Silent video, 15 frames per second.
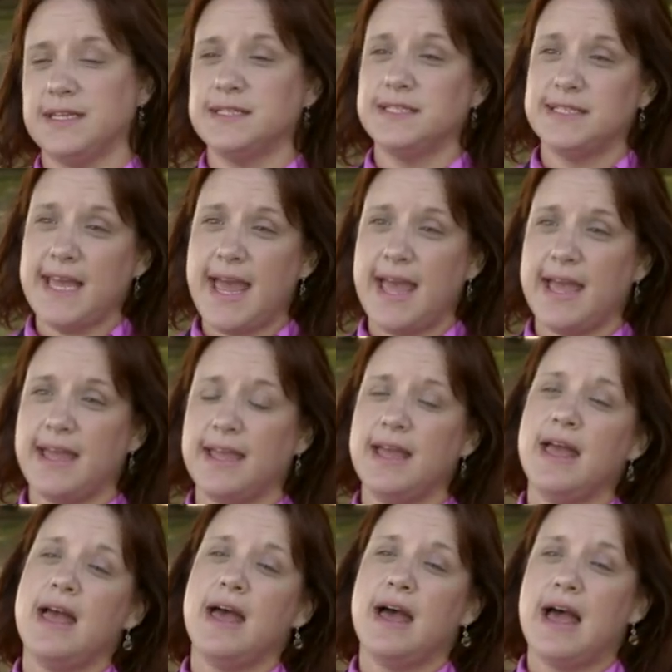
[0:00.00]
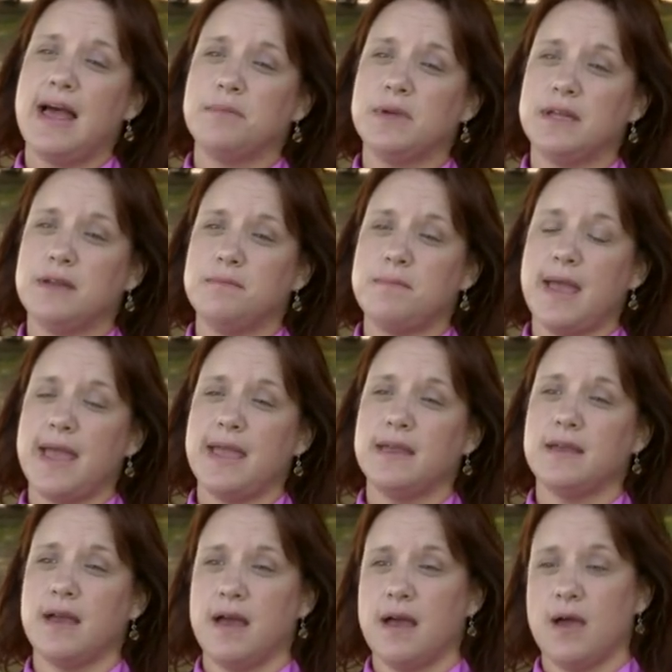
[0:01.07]
And today, I'm going to
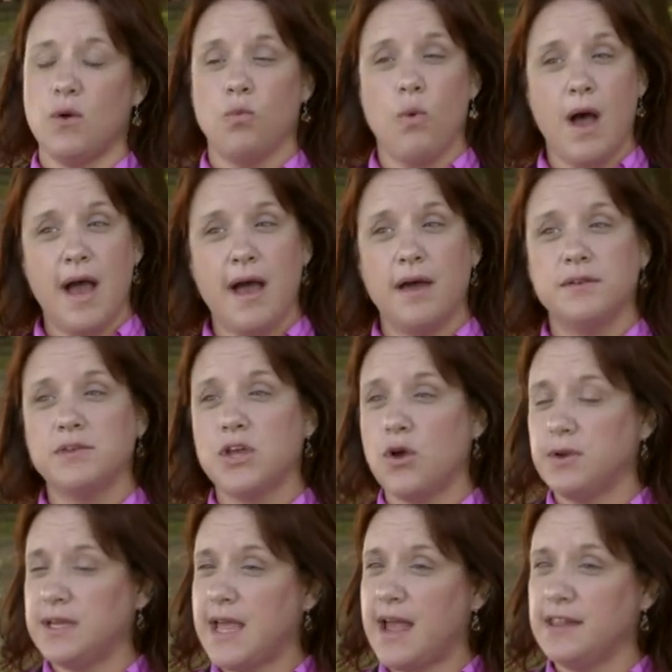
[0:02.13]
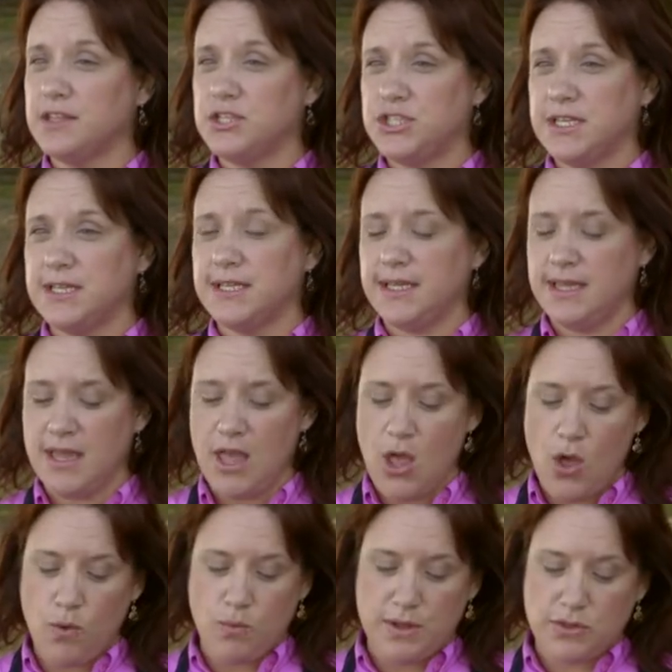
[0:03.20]
make a uh, wild Coney Island chili
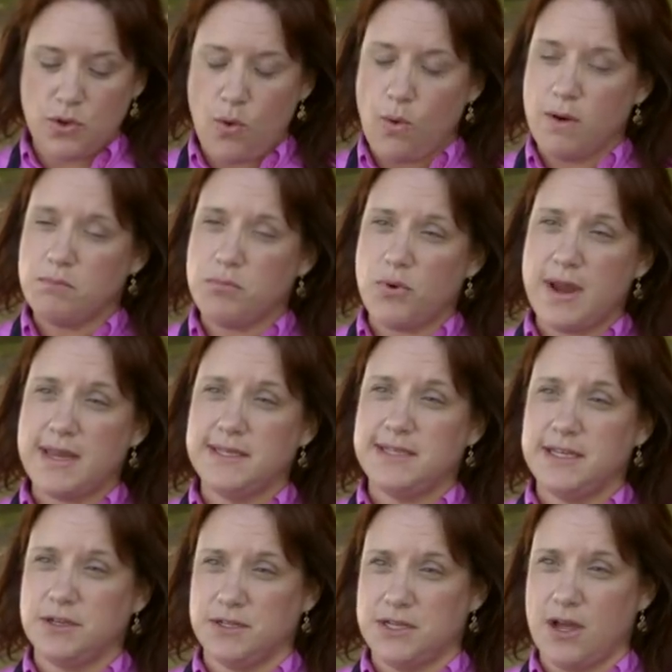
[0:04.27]
with cornbread deer